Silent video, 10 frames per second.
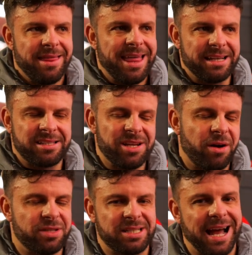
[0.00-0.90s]
that
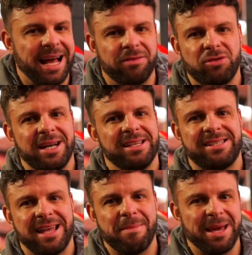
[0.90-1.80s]
sort of style of training
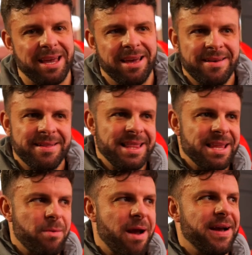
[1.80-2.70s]
semi,
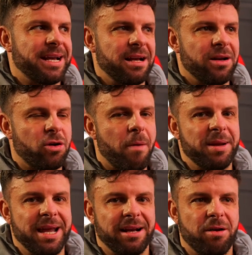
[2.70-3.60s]
where I can
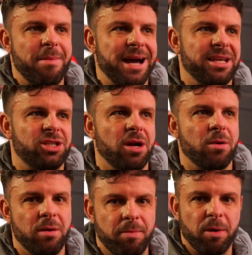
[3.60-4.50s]
combine the
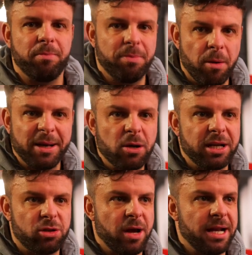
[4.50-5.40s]
two, but be good
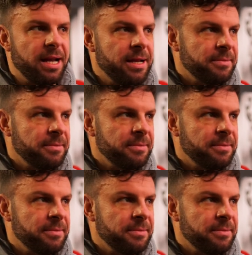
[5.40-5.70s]
at training.